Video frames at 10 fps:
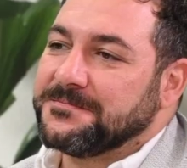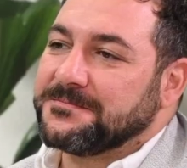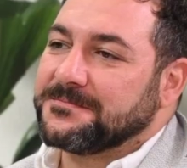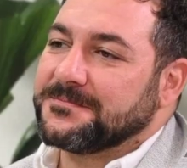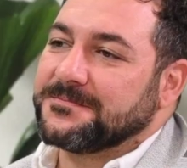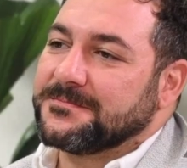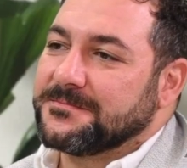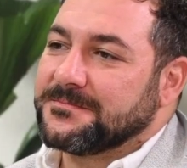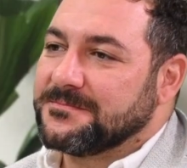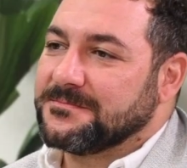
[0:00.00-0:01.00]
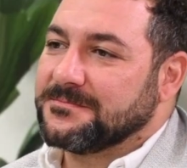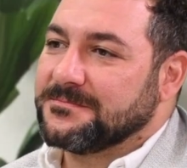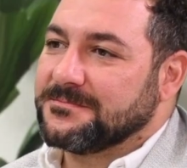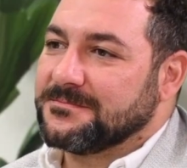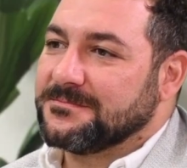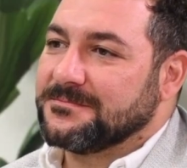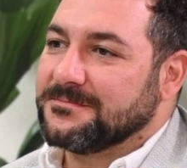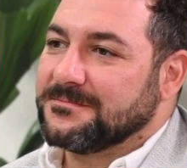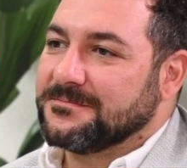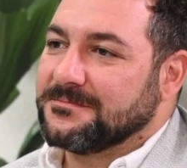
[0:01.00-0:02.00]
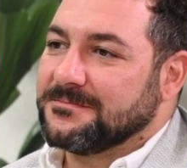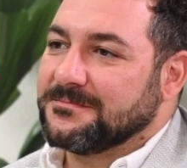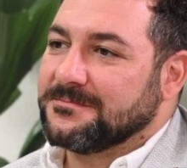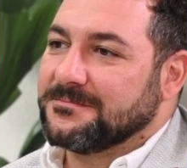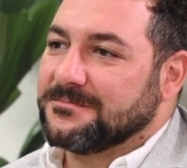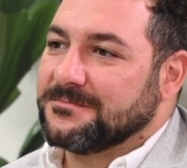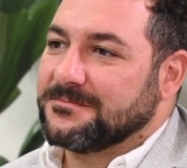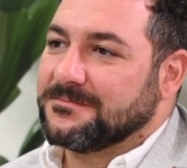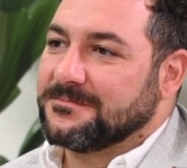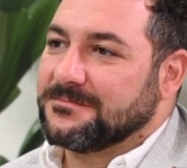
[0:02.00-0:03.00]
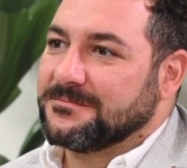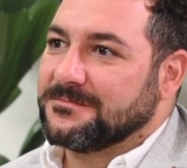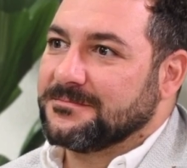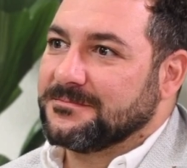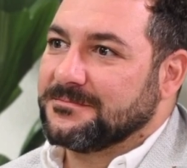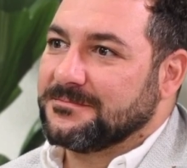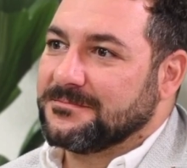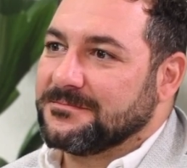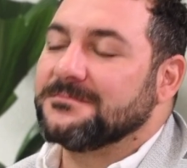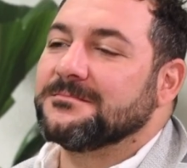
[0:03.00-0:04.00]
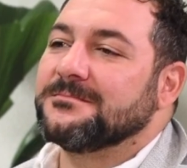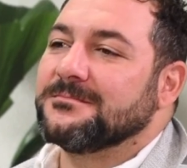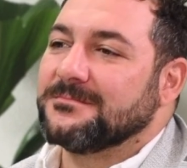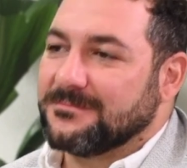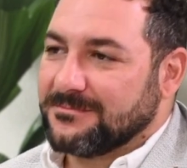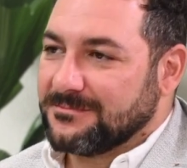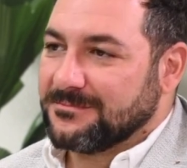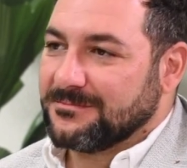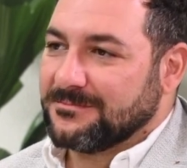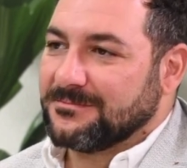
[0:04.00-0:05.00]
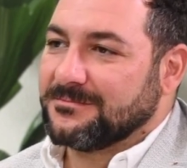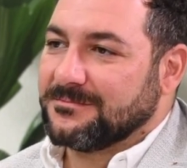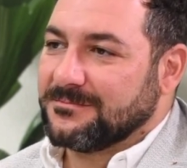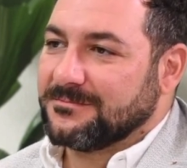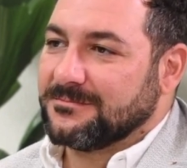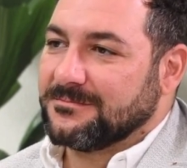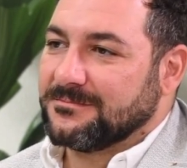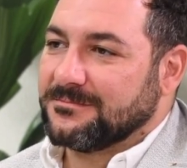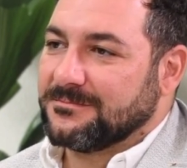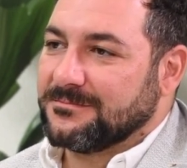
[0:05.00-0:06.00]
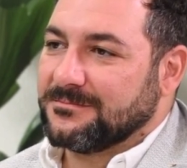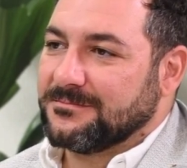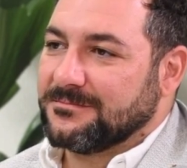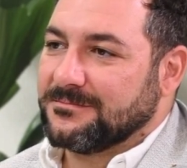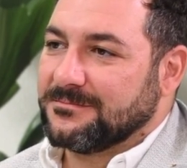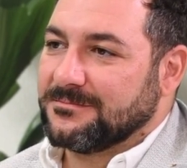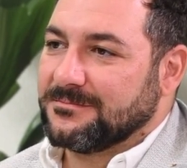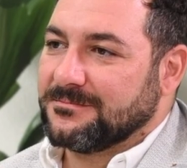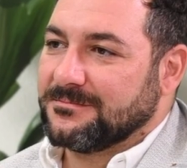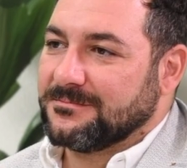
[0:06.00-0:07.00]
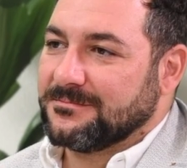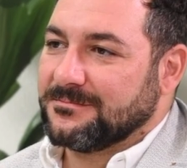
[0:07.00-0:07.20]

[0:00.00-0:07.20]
No words are spoken by the person on screen.